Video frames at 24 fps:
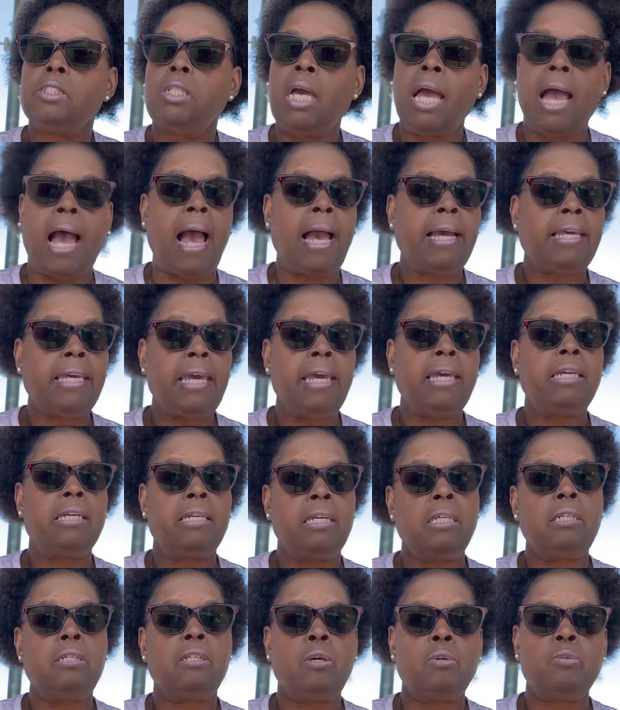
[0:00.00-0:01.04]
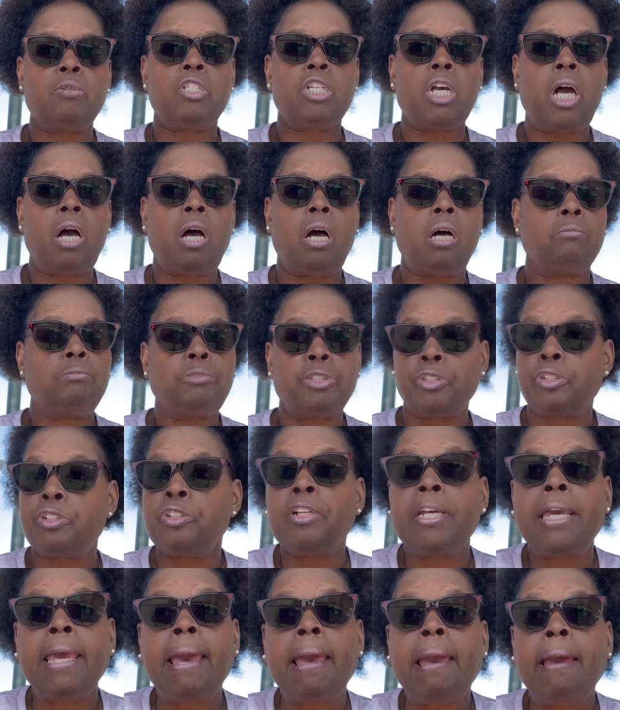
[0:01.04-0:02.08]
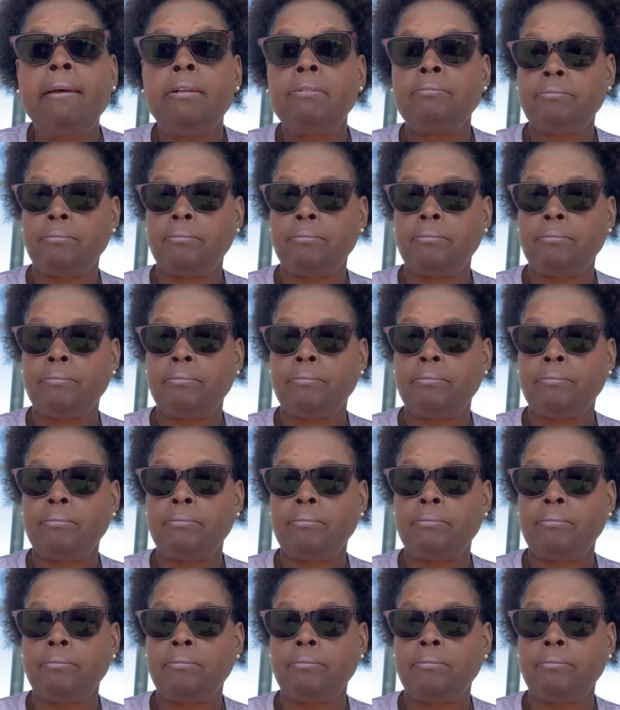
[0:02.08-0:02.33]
I can't get no job. You sure can.